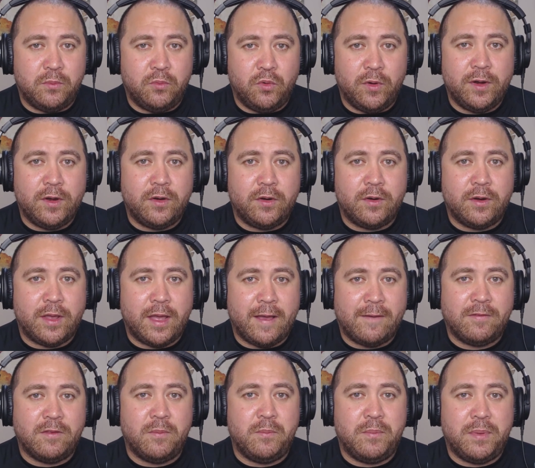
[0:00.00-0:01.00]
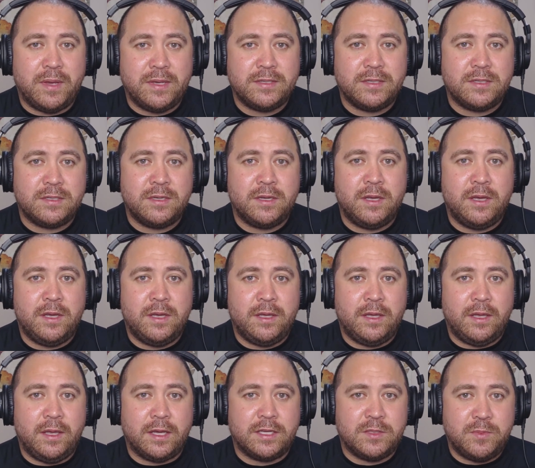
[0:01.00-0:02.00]
reader to have the best
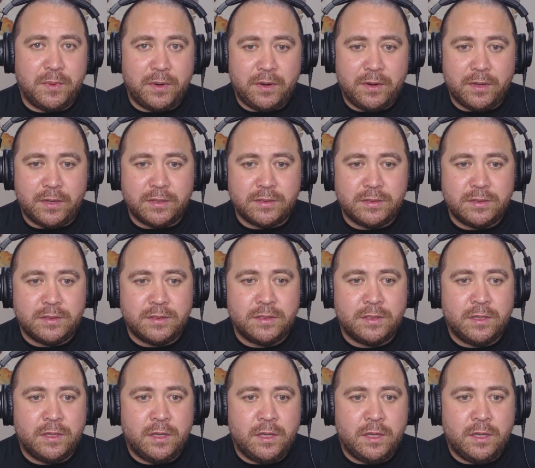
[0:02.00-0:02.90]
experience